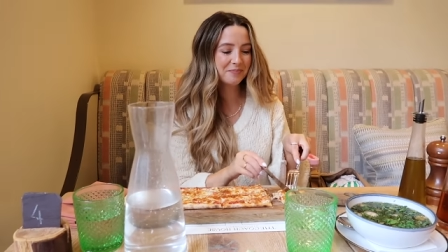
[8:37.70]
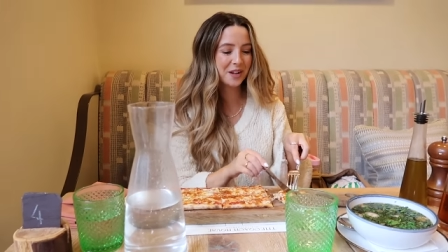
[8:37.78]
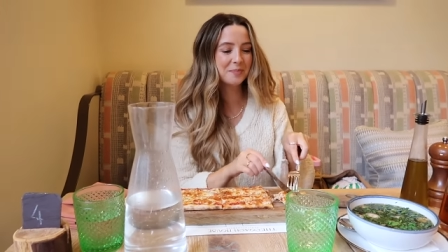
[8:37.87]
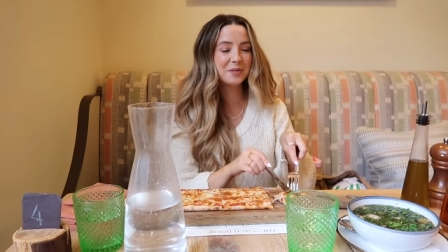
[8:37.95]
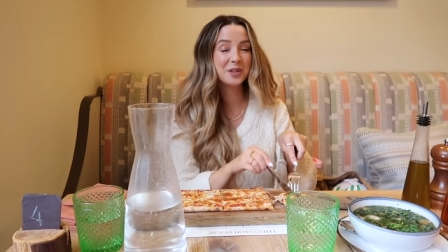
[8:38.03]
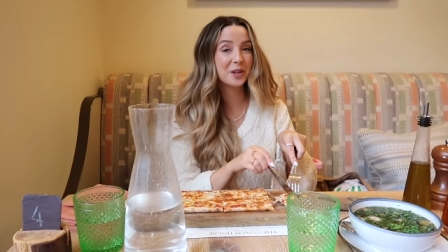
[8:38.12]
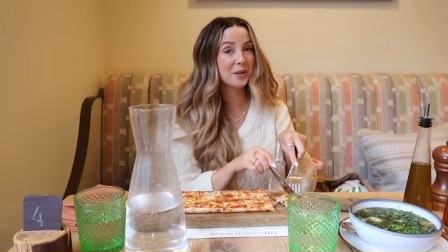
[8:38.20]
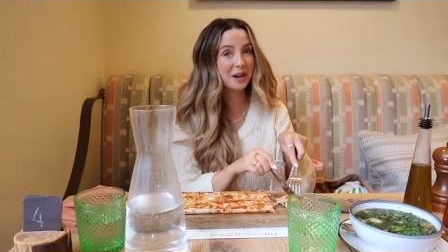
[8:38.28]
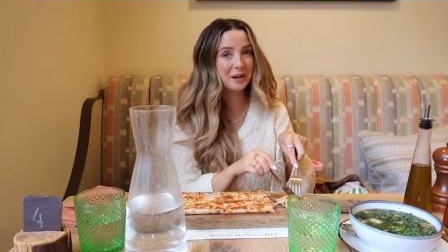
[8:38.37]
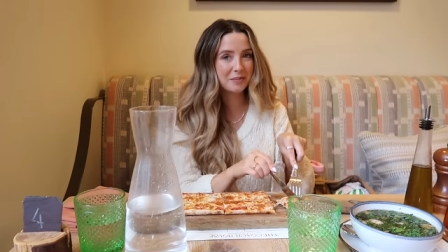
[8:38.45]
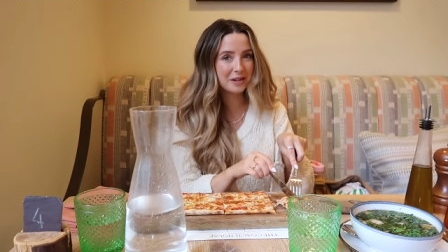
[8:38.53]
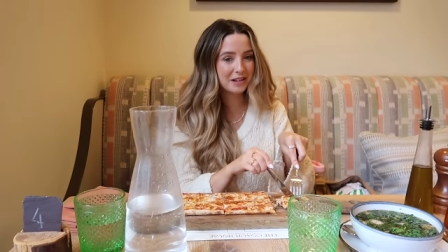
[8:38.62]
I'm so
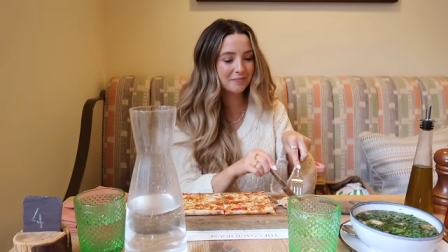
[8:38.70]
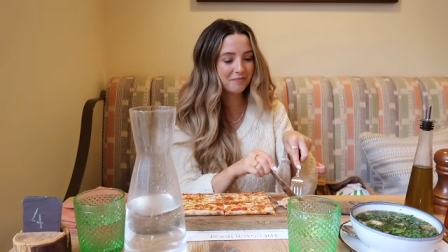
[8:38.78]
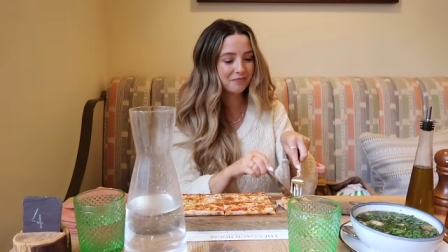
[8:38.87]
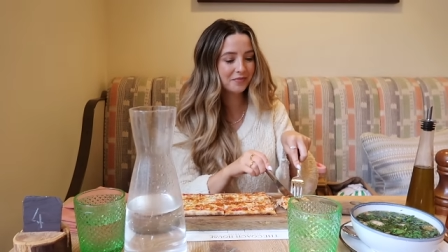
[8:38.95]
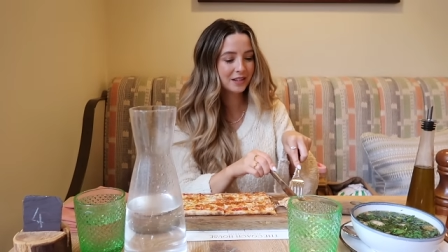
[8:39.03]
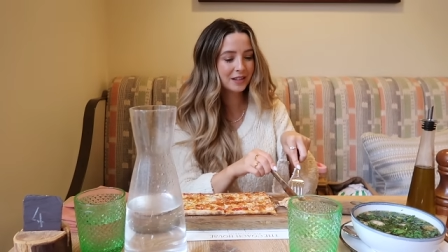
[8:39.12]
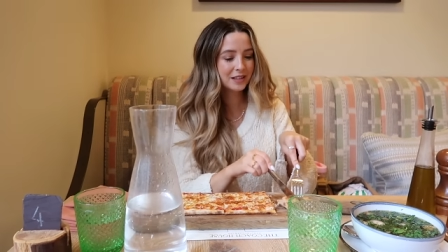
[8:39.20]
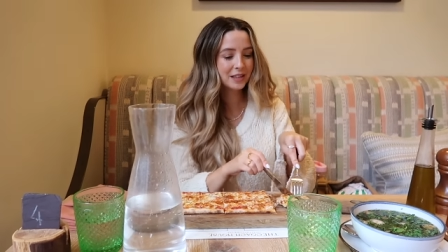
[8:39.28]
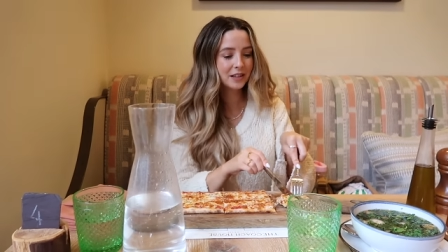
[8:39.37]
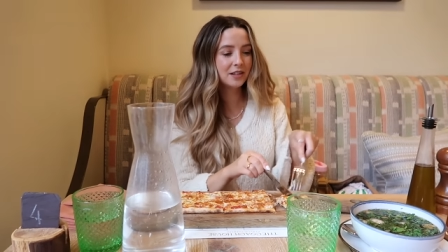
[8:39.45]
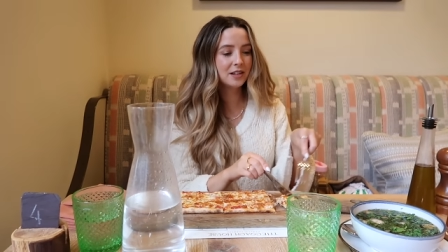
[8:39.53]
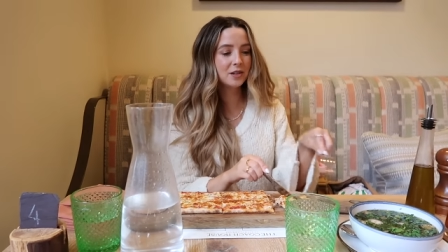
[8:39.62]
happy.
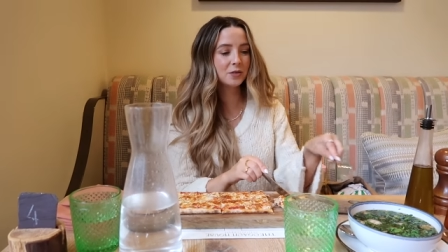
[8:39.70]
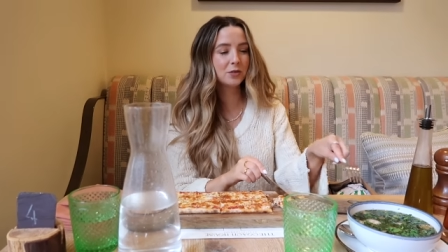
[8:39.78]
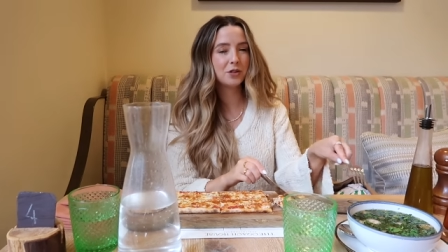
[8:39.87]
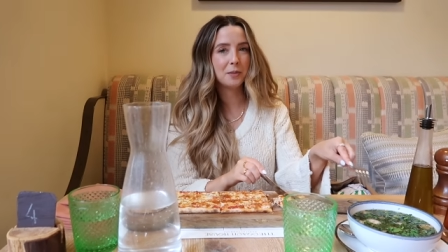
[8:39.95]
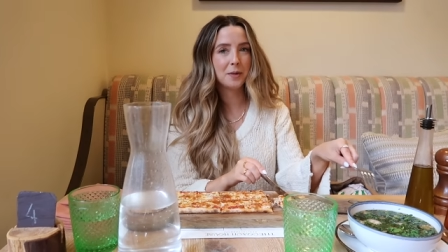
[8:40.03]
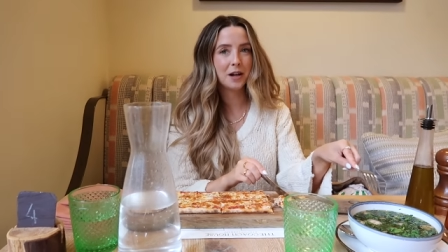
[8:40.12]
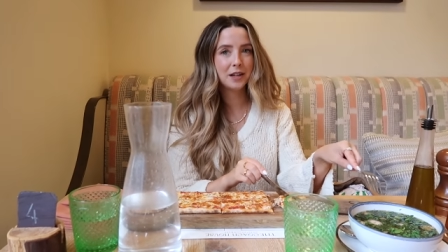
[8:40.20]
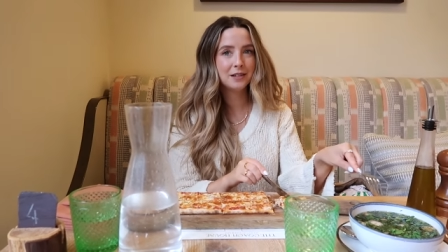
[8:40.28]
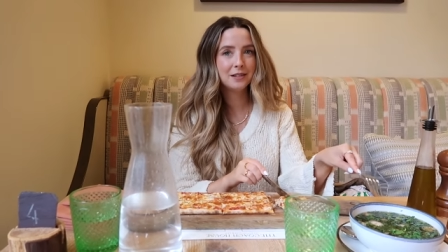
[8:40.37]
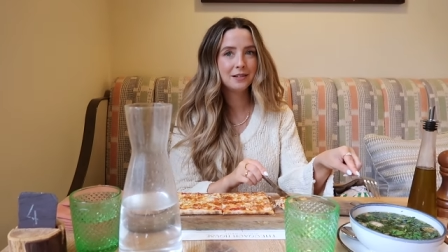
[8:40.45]
This is also mine.